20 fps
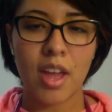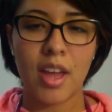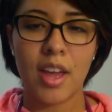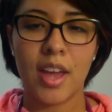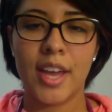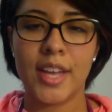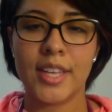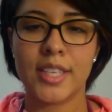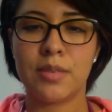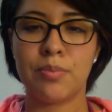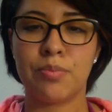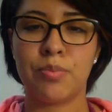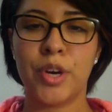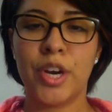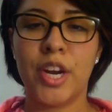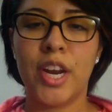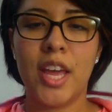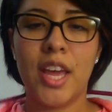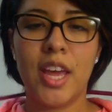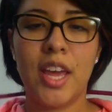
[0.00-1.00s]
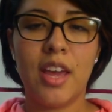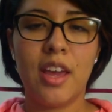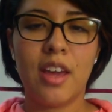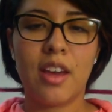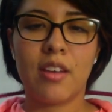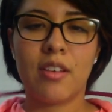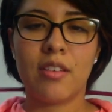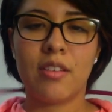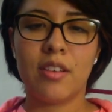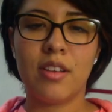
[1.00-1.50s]

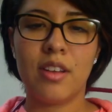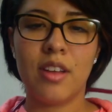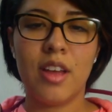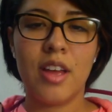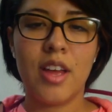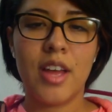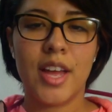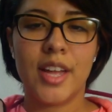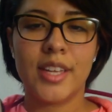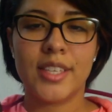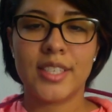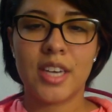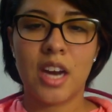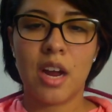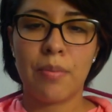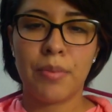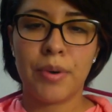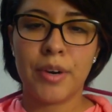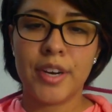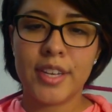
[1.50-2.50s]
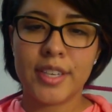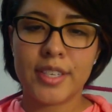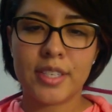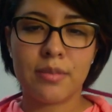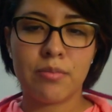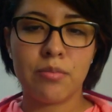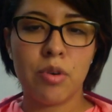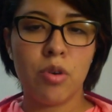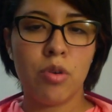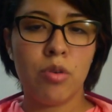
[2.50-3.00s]
it's not pretty
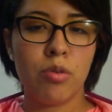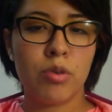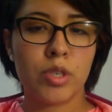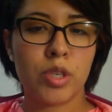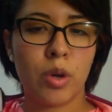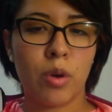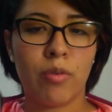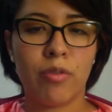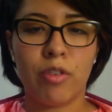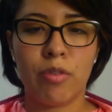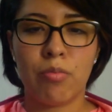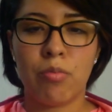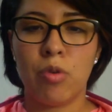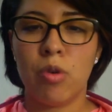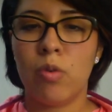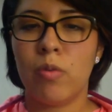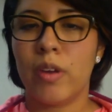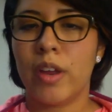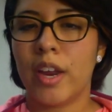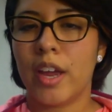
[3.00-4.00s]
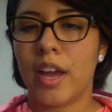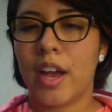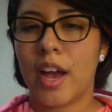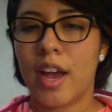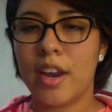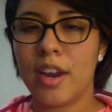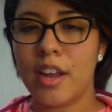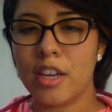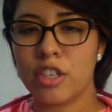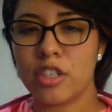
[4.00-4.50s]
smooth, so if you move it, it
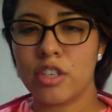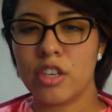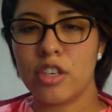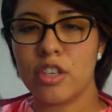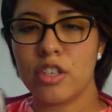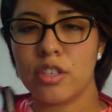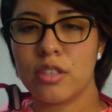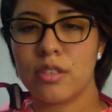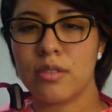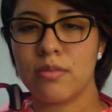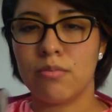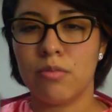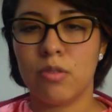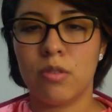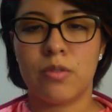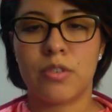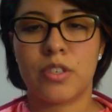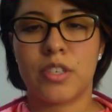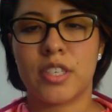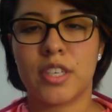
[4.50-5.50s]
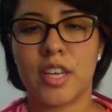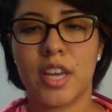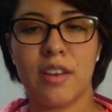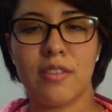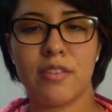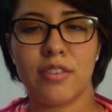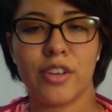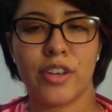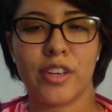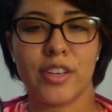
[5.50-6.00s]
kind of actually just moves your skin,
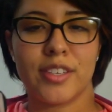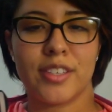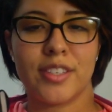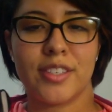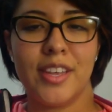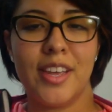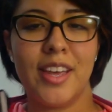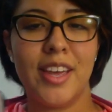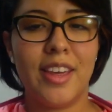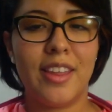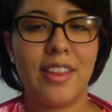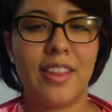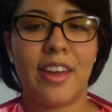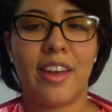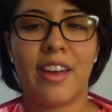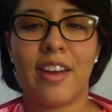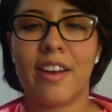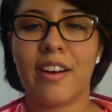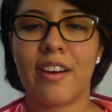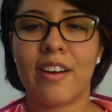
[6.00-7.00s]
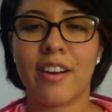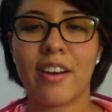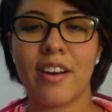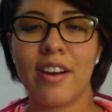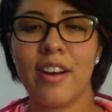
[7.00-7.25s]
as you can see there.